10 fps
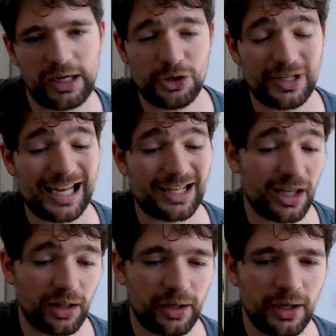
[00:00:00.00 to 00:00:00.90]
And you can't
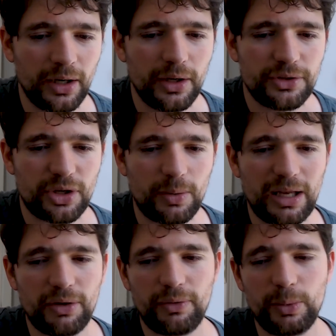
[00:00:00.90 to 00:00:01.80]
kill it. So if